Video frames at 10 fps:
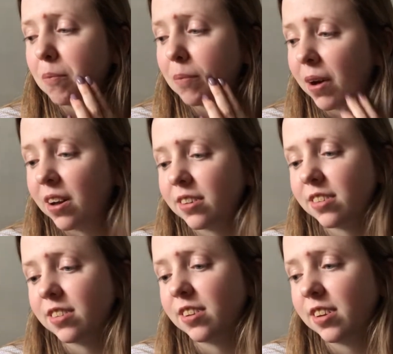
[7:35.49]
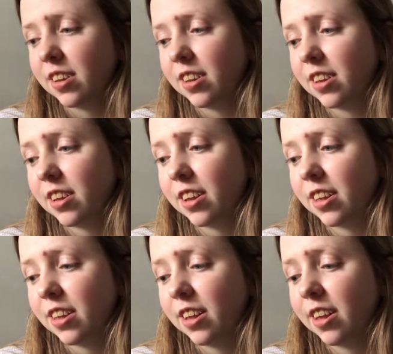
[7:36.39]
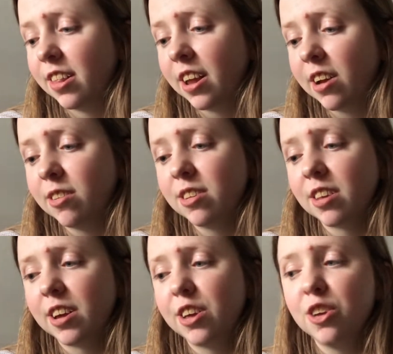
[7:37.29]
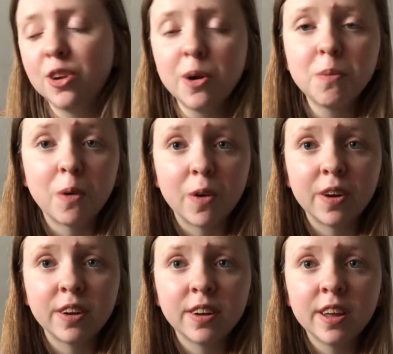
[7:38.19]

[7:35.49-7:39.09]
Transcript: But then I was like, you know what?